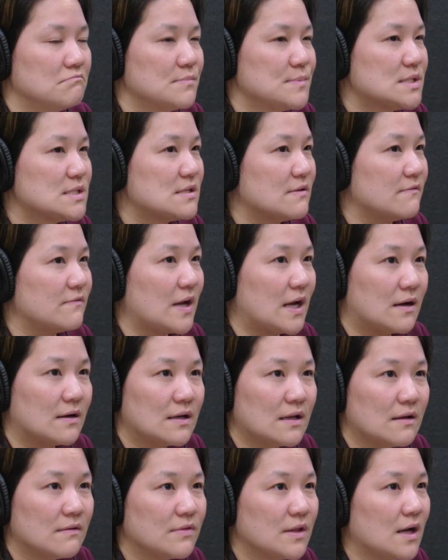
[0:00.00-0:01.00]

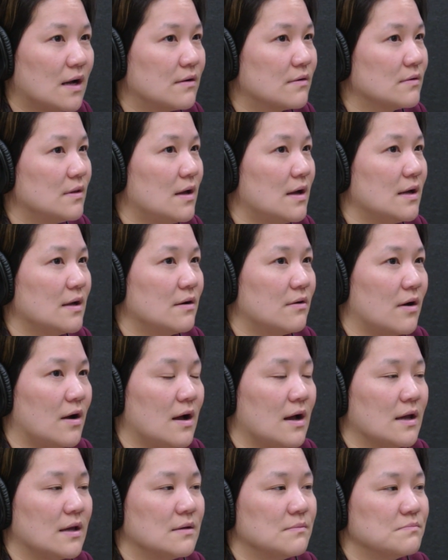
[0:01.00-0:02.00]
severity of the underlying
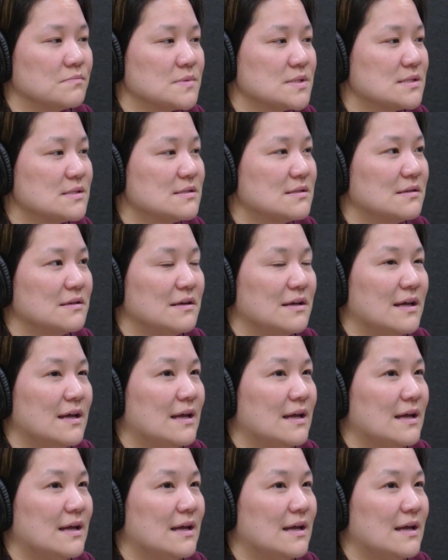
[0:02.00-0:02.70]
crimes.